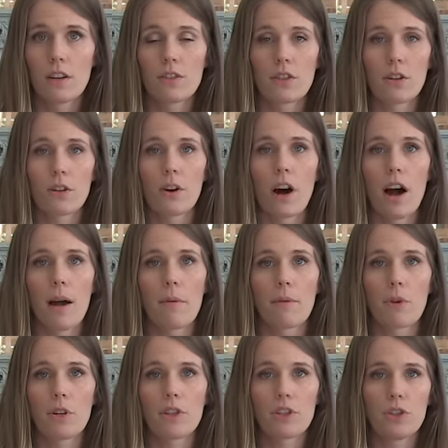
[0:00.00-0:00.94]
So
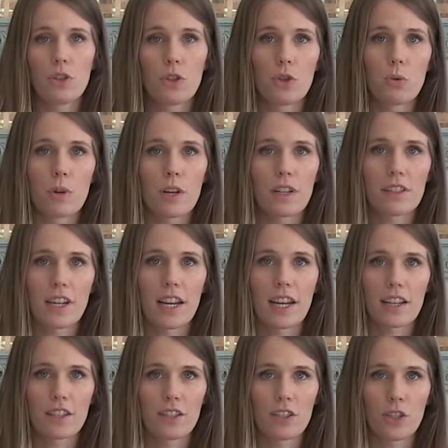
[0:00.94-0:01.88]
I'm going to do what it
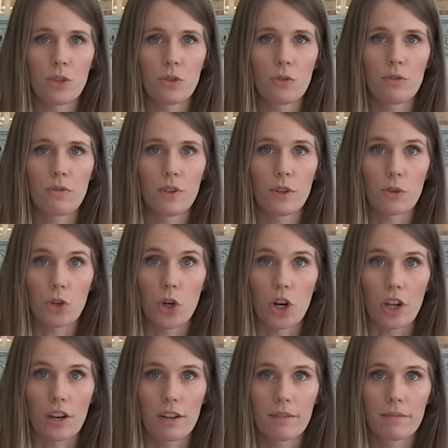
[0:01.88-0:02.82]
takes to feel
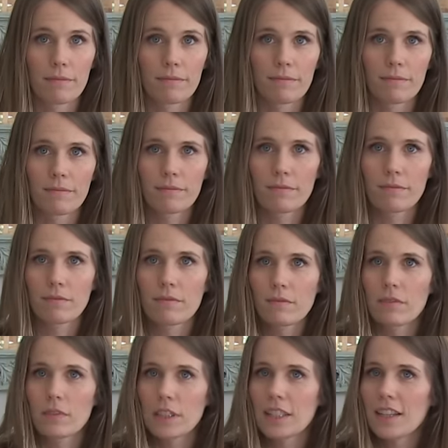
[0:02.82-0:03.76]
good.
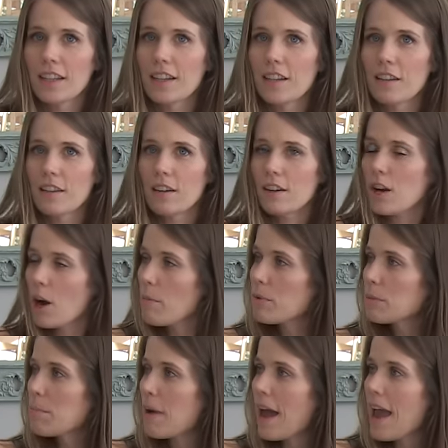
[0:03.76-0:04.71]
Here
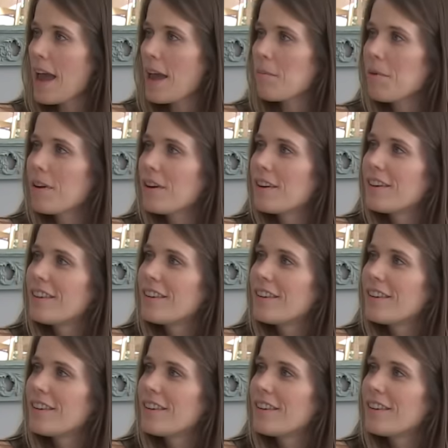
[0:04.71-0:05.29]
comes babe.